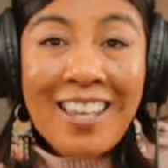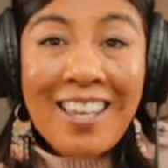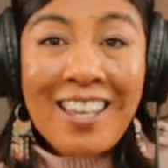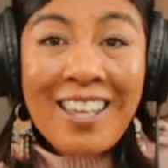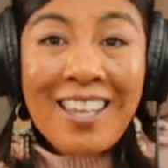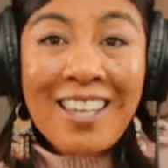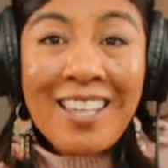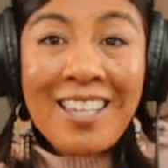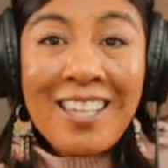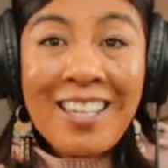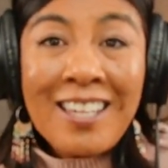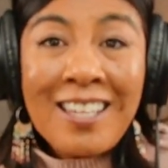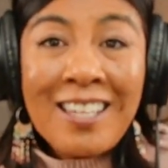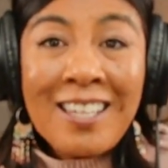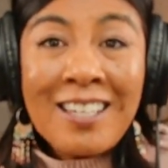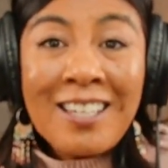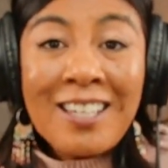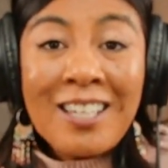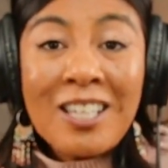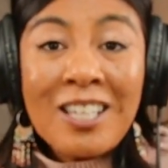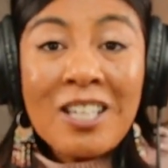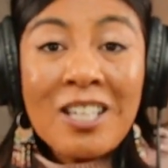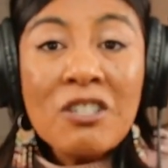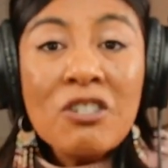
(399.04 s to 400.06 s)

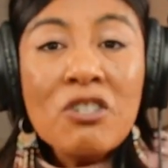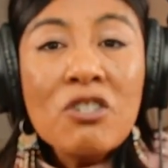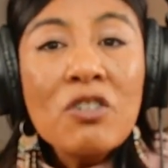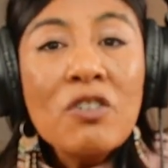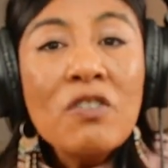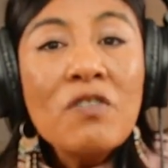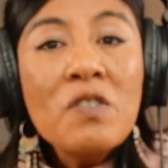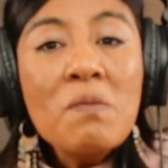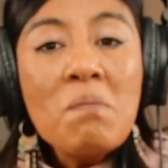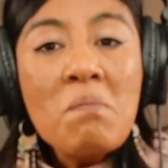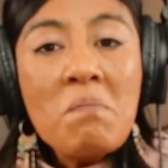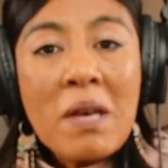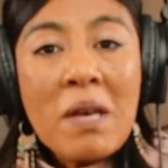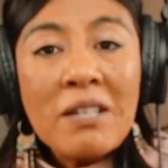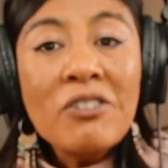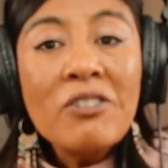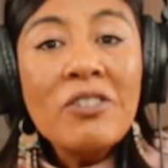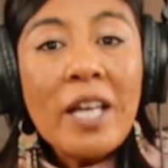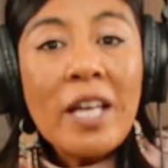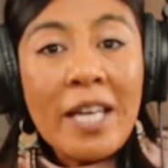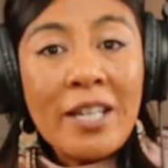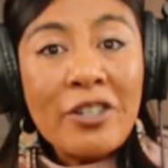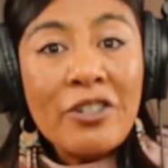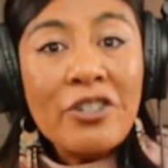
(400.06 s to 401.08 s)
It conserves
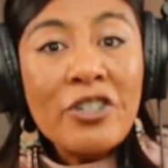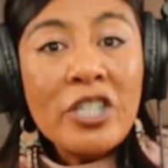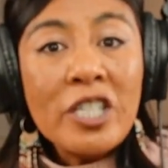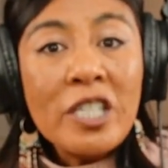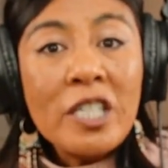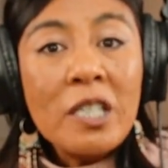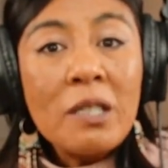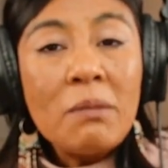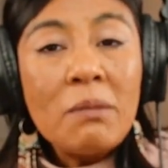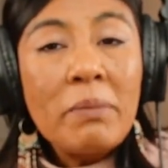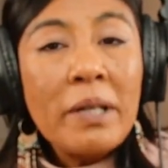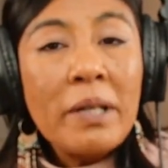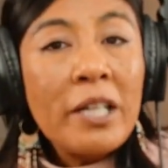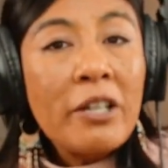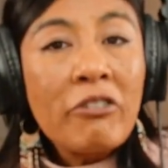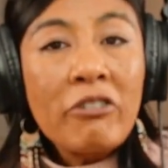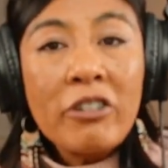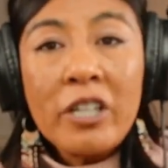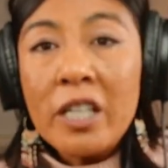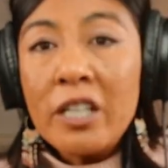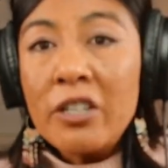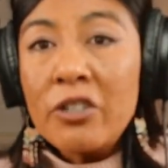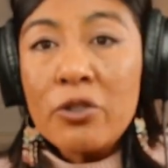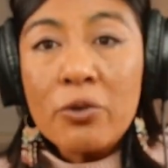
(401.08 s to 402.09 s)
mental energy by
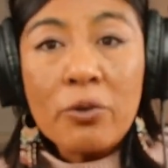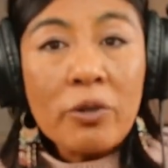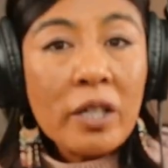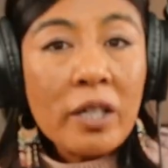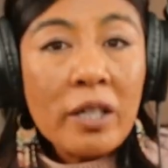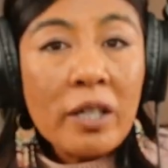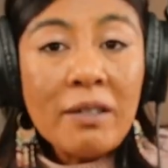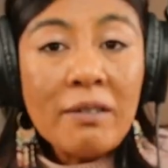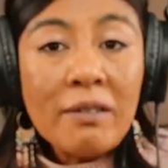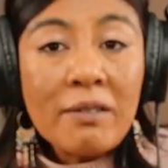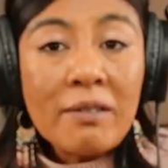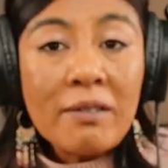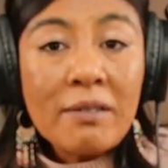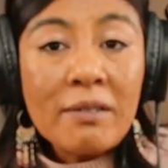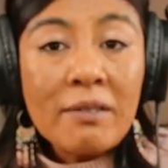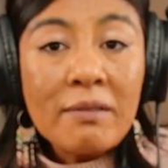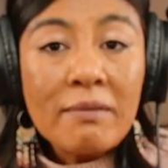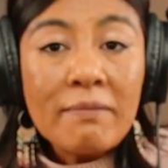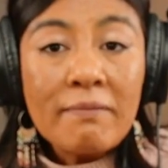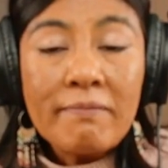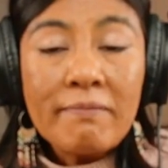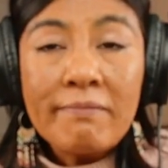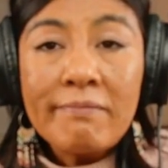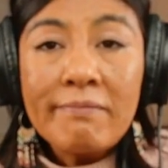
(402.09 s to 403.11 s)
creating shortcuts,
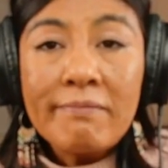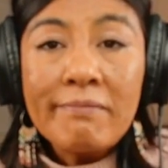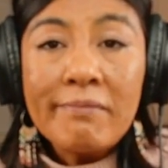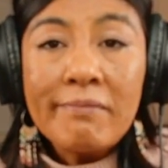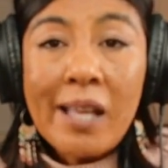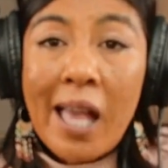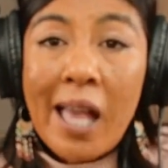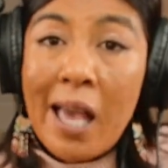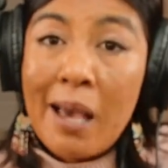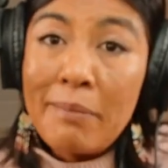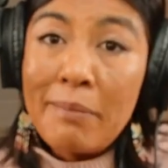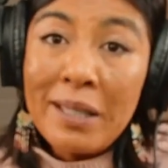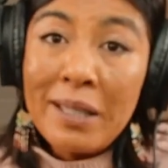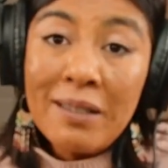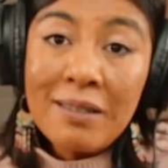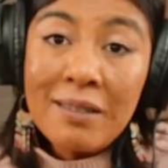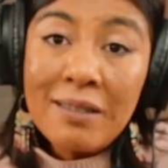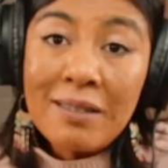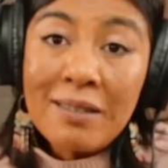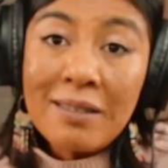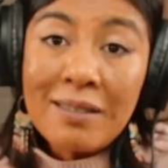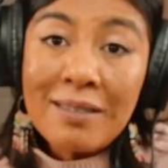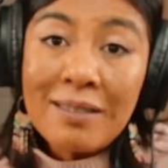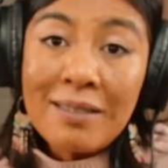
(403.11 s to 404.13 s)

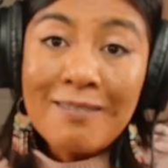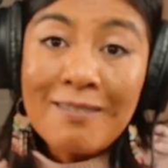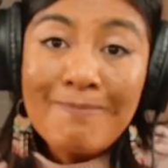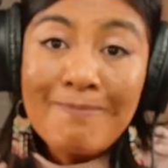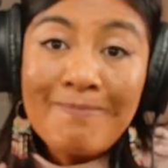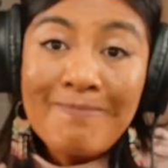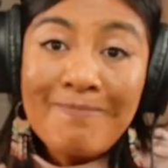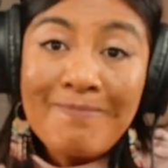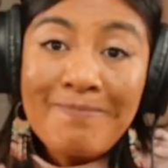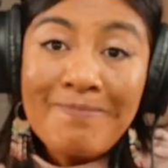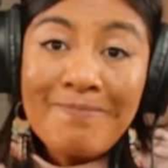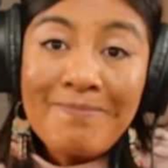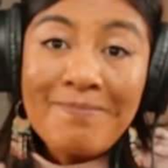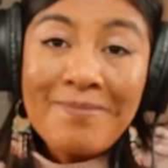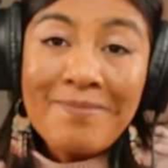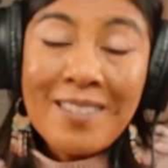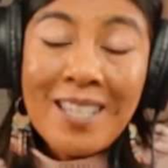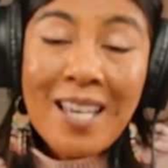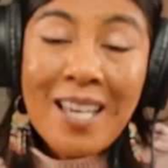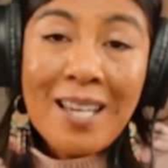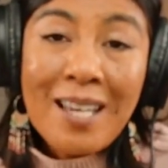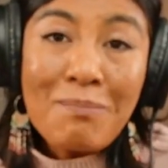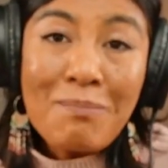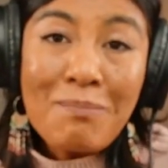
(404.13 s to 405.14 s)
habits,
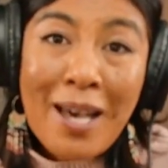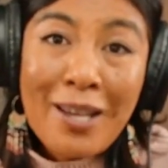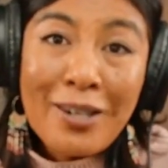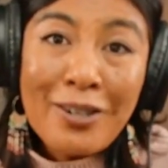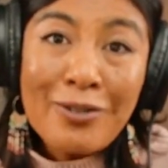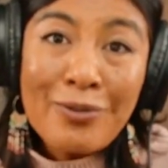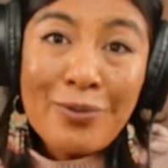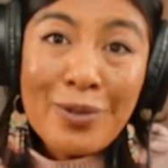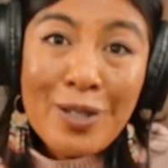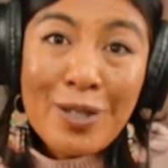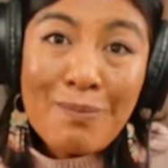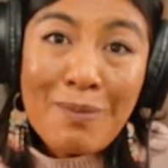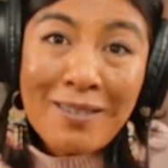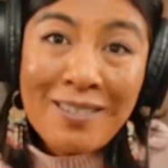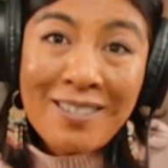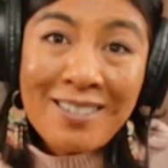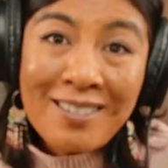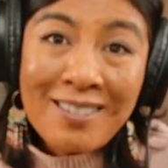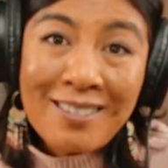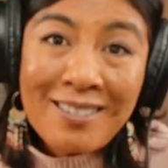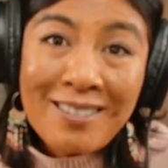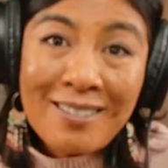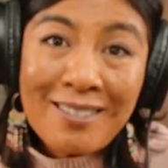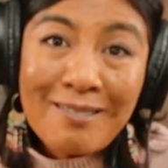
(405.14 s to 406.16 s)
and pattern
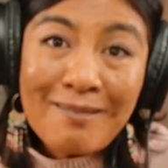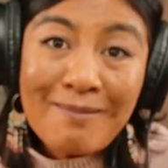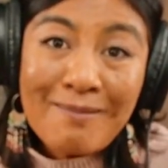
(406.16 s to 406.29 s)
responses.